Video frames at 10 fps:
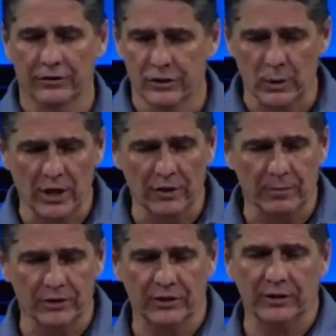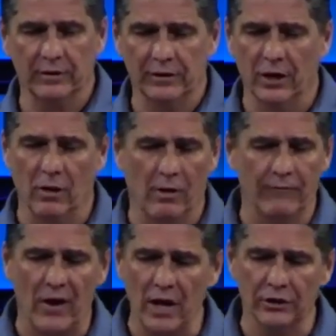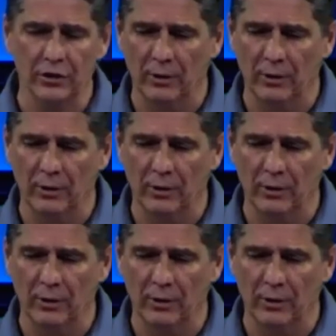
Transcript: To another person, you know, I'll follow you.